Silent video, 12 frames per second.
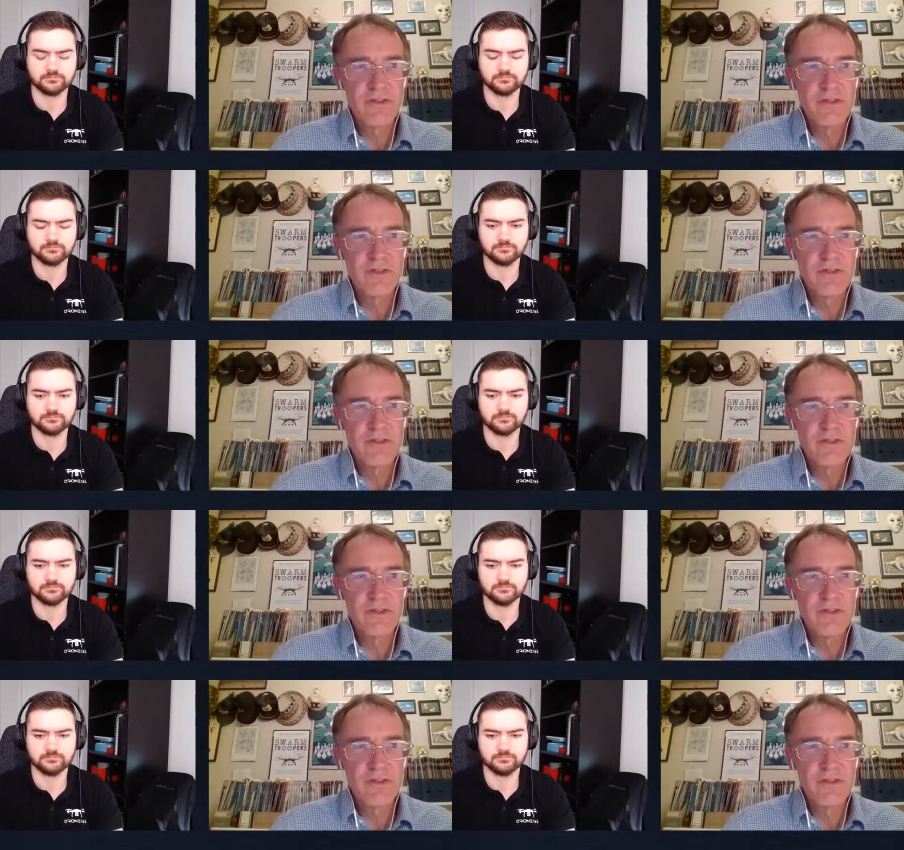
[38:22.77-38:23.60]
Speaker 1: is simply a
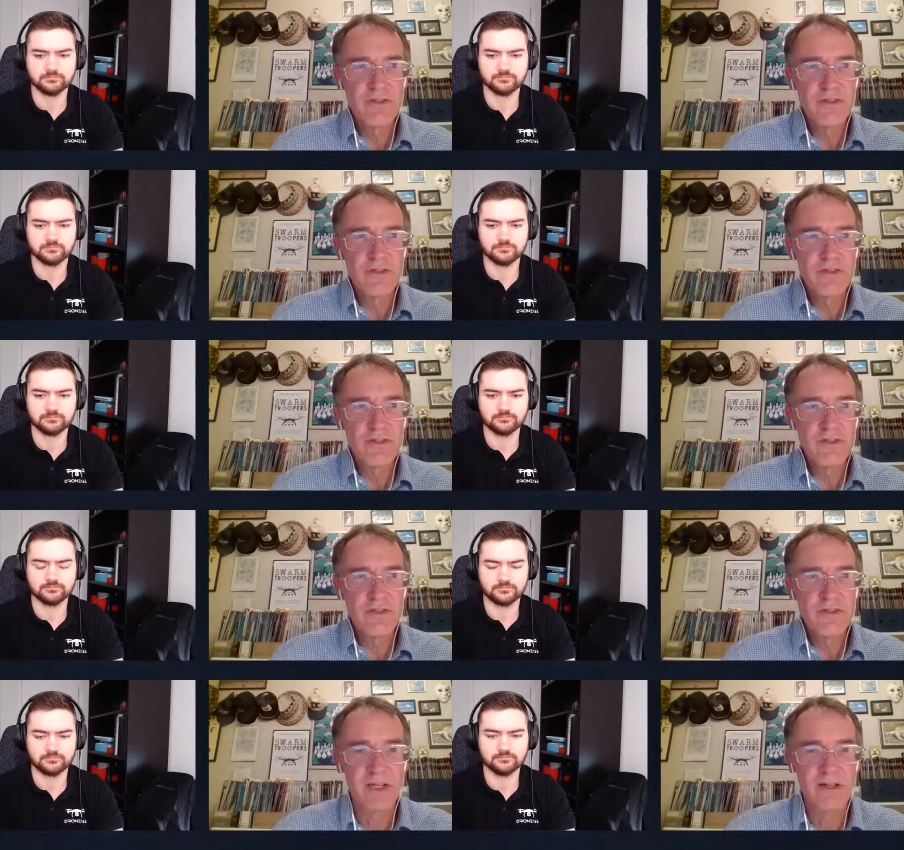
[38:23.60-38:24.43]
delivery system
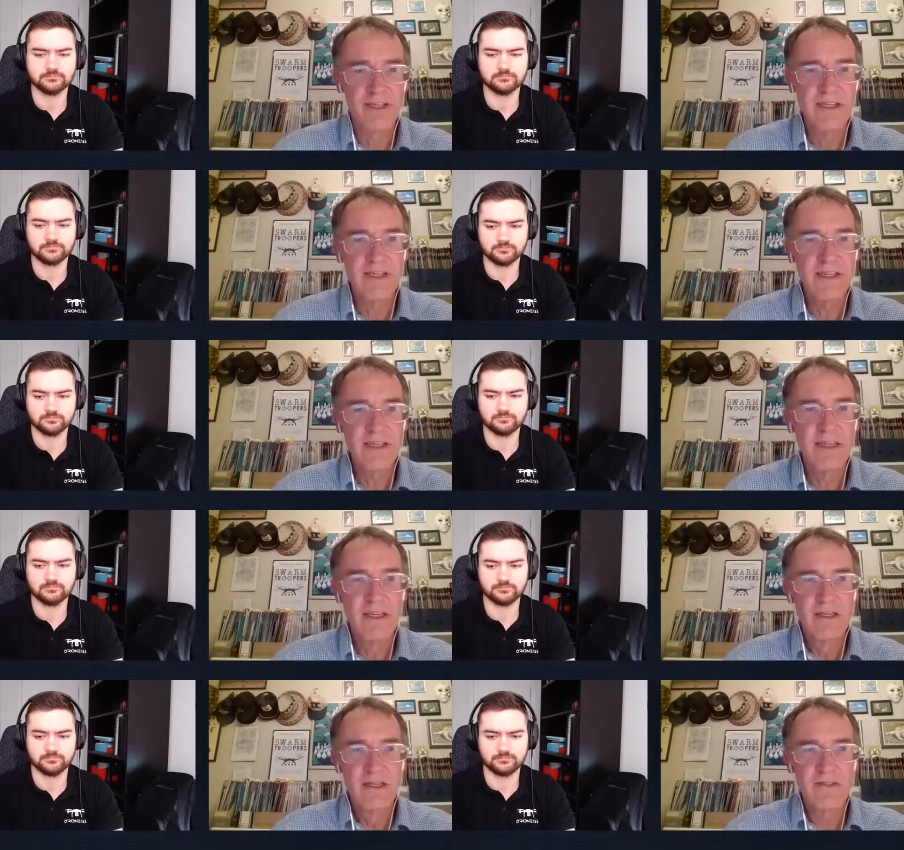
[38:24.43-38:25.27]
for an
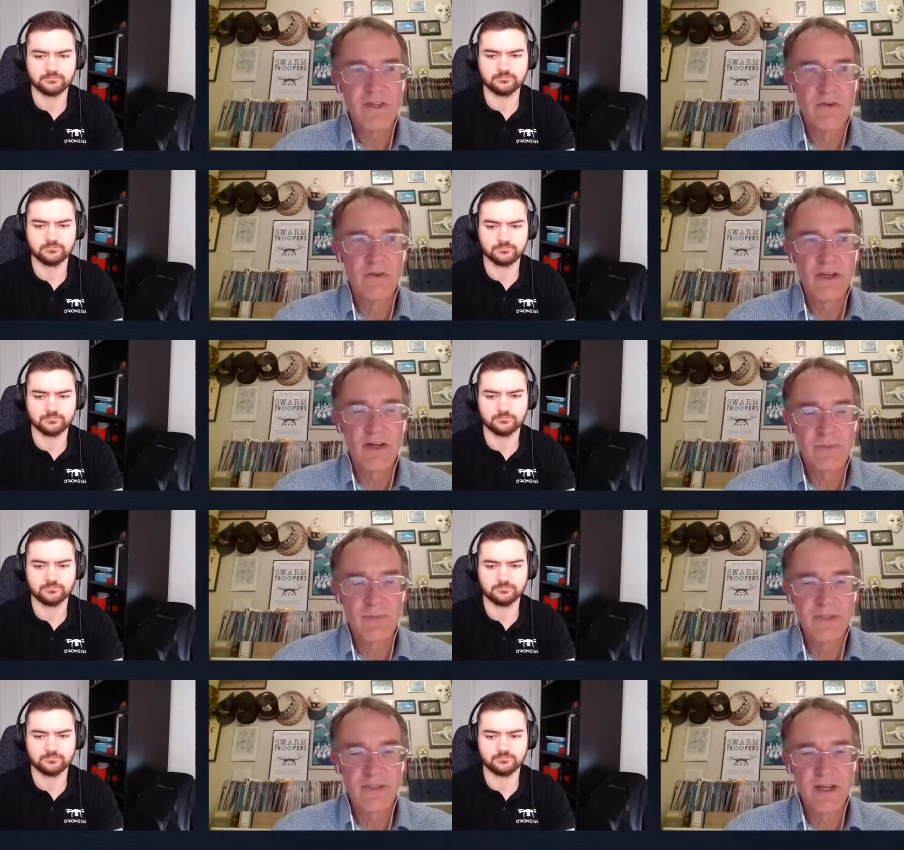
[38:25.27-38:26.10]
IED. So the
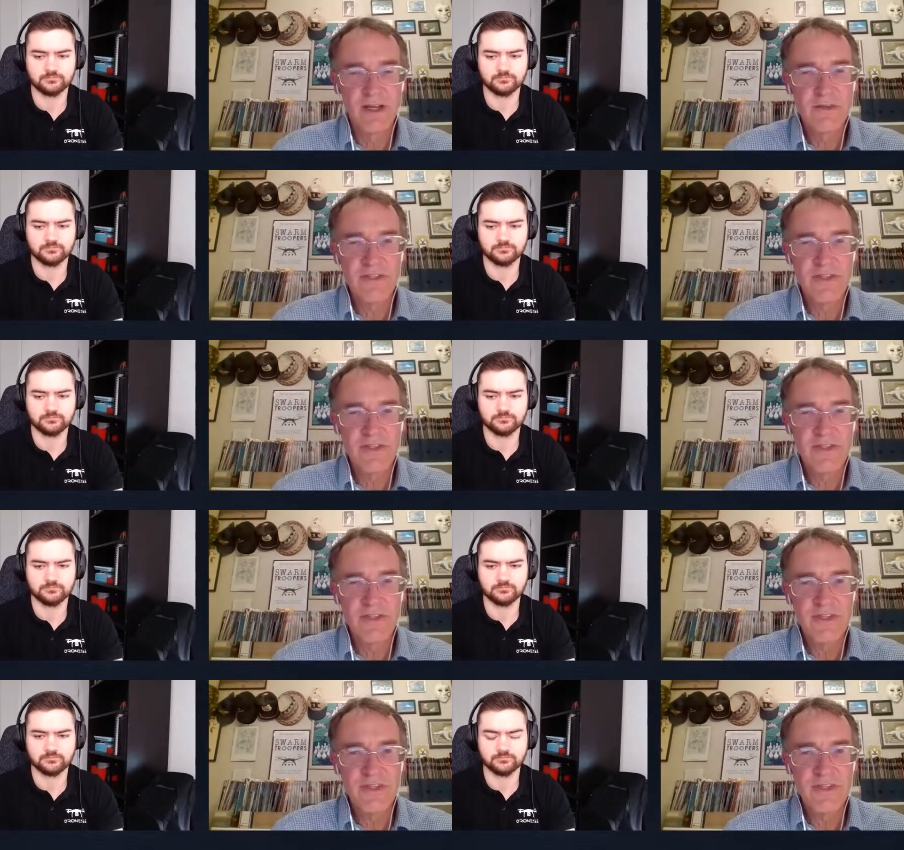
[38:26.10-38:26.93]
argument goes, if
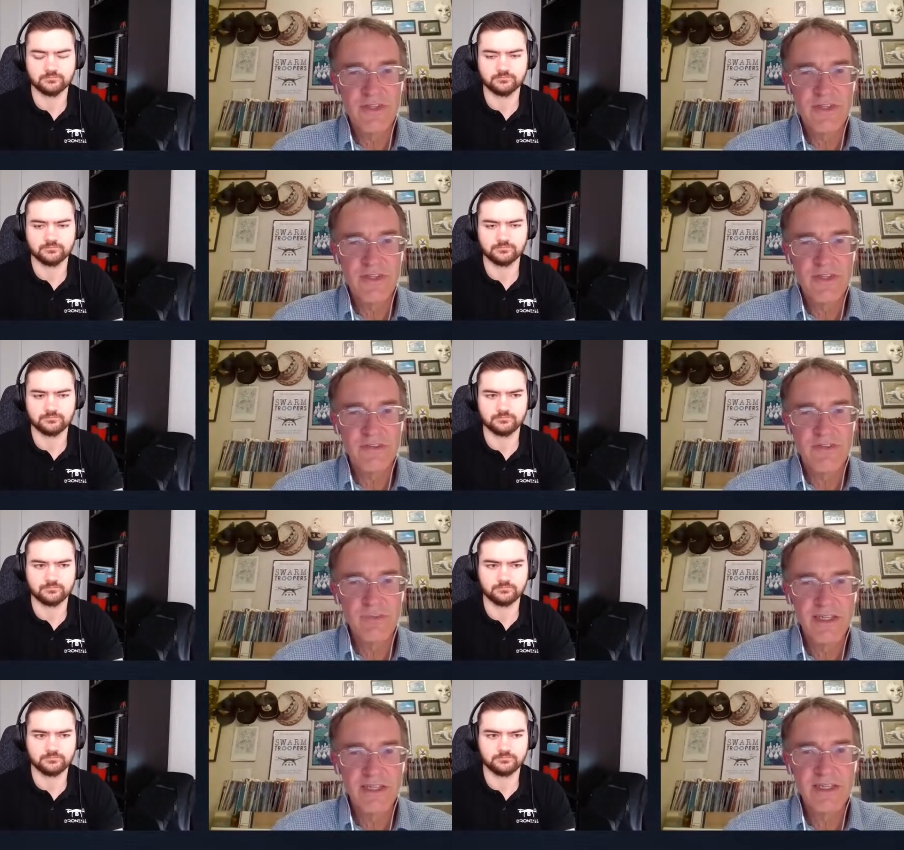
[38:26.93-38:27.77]
people haven't
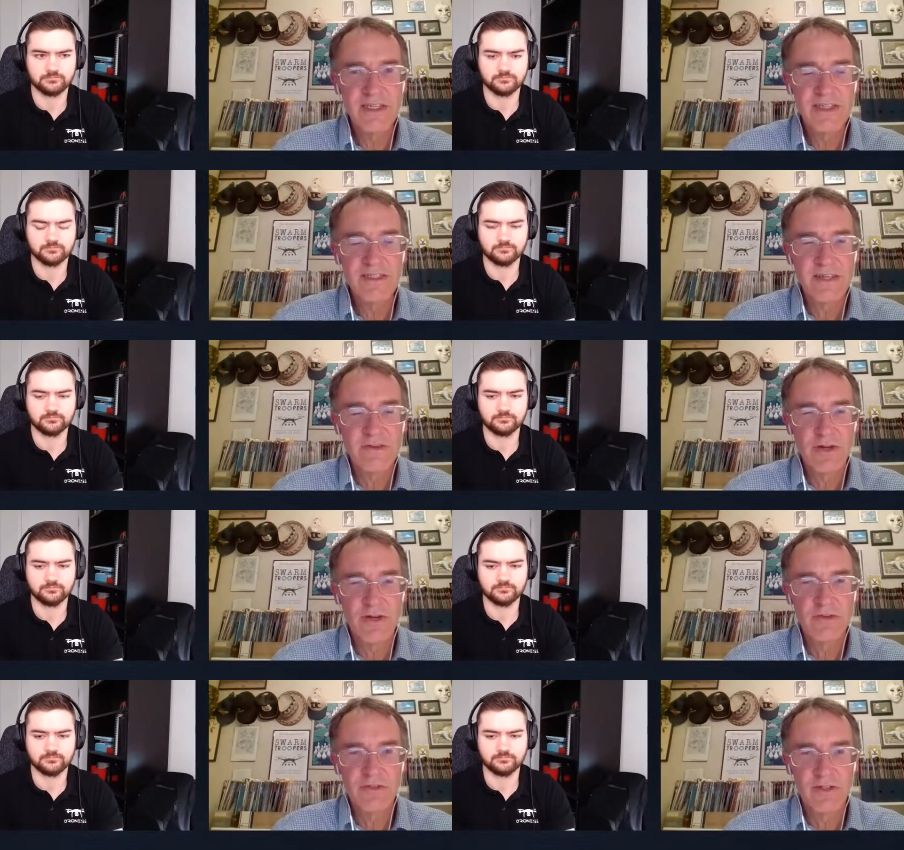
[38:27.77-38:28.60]
got IEDs,
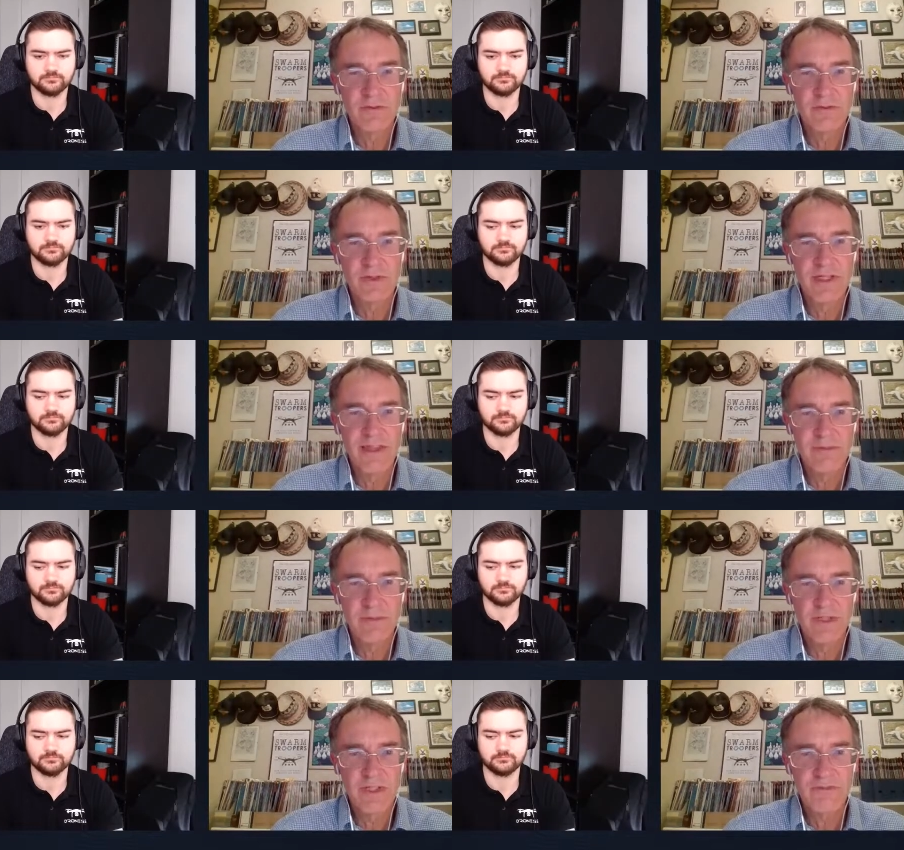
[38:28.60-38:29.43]
then drones aren't really
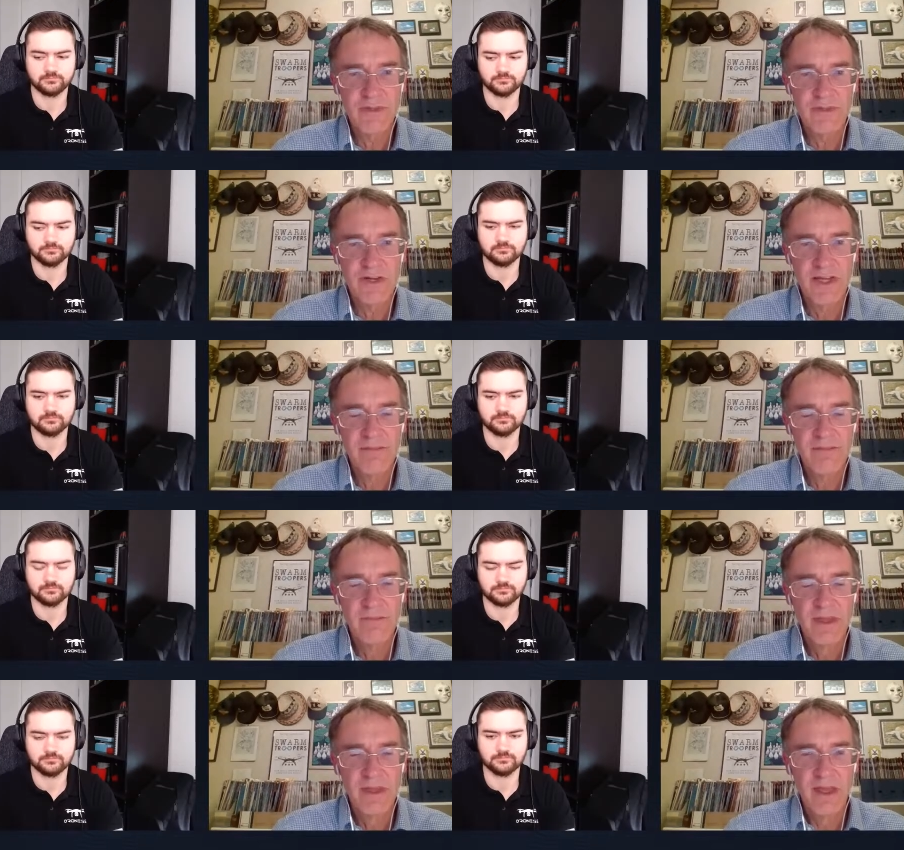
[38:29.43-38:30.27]
that much of a threat.